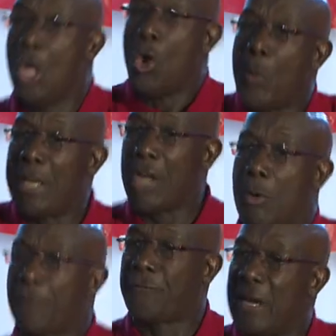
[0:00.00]
when
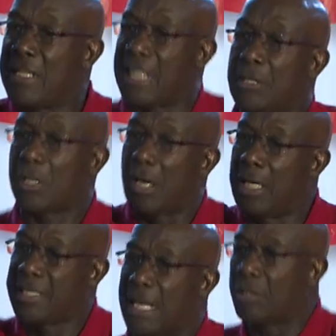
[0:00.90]
our friends and
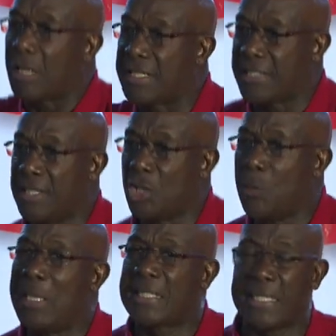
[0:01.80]
colleagues and cousins in the
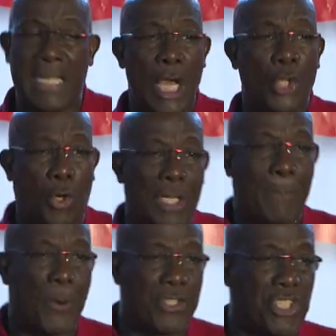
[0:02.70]
UNC took the
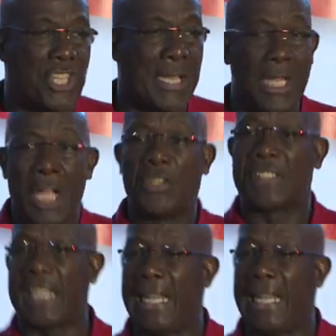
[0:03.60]
position to say,